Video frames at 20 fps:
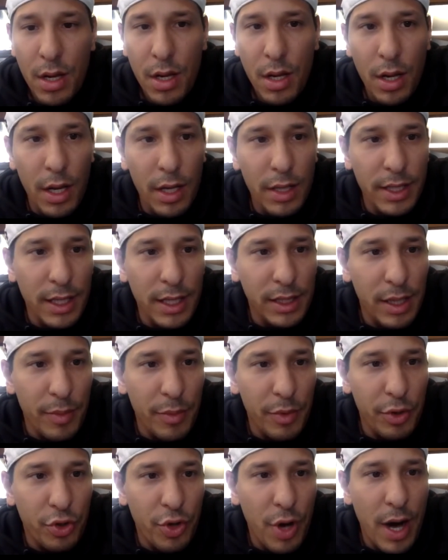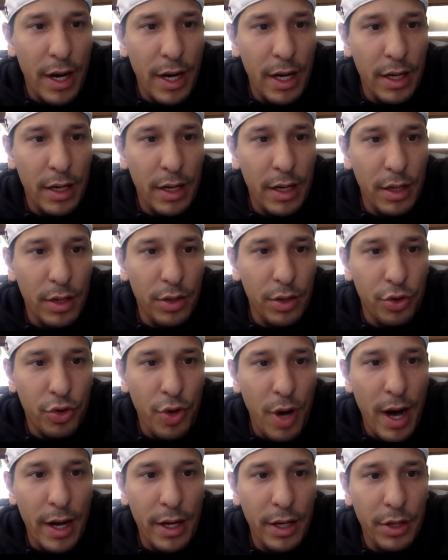is that something you
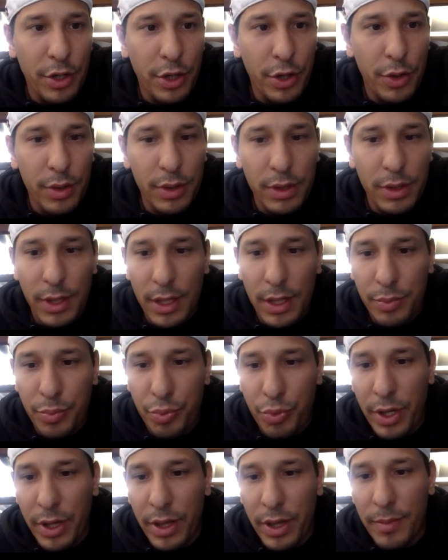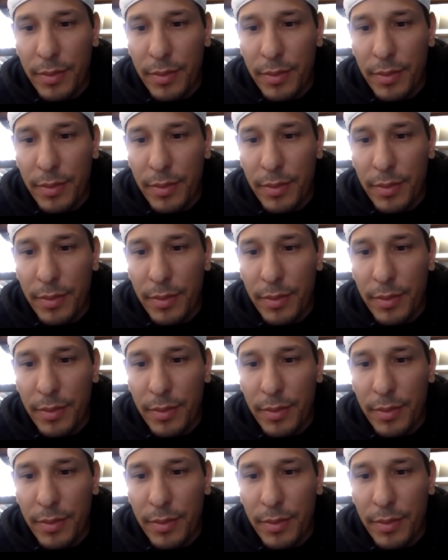try and do? Is bring them